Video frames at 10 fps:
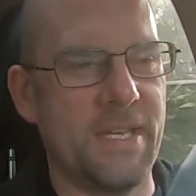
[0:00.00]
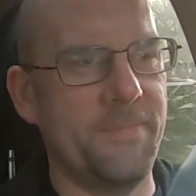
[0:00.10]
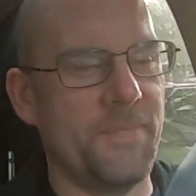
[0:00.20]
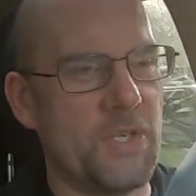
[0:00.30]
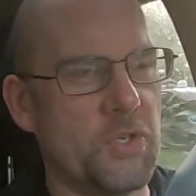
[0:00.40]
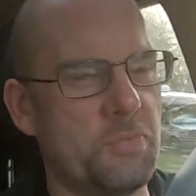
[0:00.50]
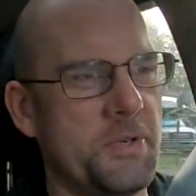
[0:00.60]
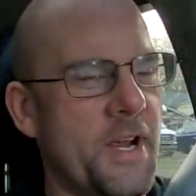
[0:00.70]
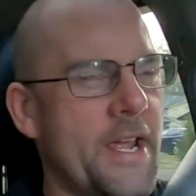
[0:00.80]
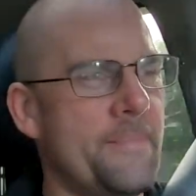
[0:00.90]
Yep, you heard
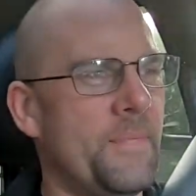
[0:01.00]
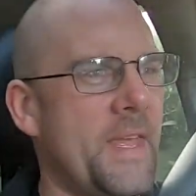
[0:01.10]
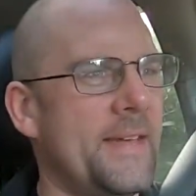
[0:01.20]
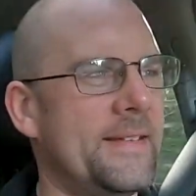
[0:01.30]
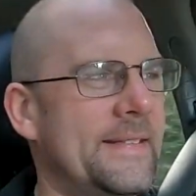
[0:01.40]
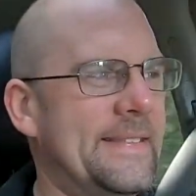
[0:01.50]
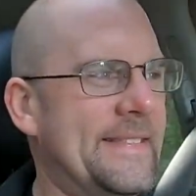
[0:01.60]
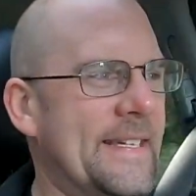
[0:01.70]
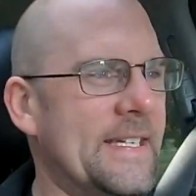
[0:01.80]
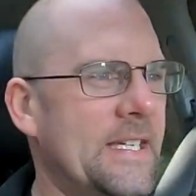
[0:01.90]
me right.
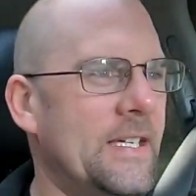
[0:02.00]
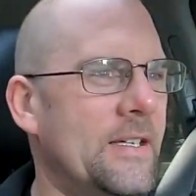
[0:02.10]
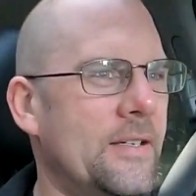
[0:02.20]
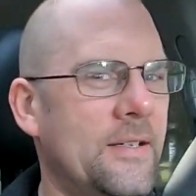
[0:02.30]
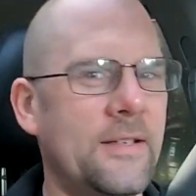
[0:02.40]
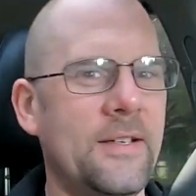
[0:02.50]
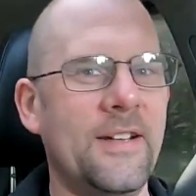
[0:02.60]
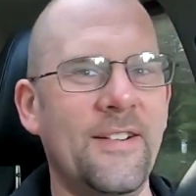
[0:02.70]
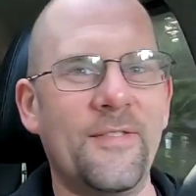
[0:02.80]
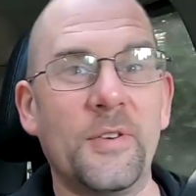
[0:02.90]
Dig
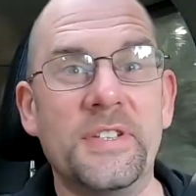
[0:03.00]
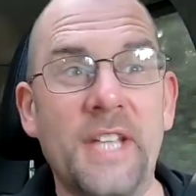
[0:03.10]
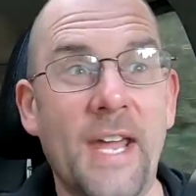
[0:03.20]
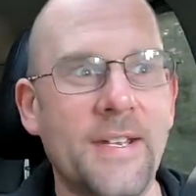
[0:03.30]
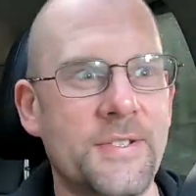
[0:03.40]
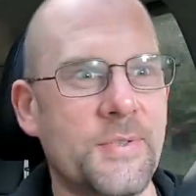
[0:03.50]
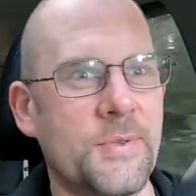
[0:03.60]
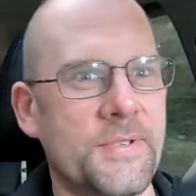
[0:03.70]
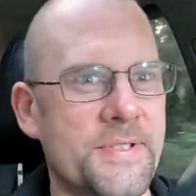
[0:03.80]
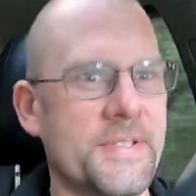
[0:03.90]
for
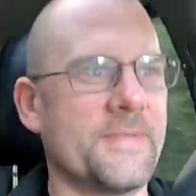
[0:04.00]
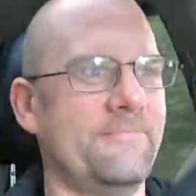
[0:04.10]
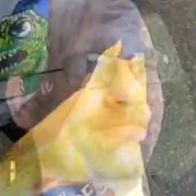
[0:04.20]
dinosaurs.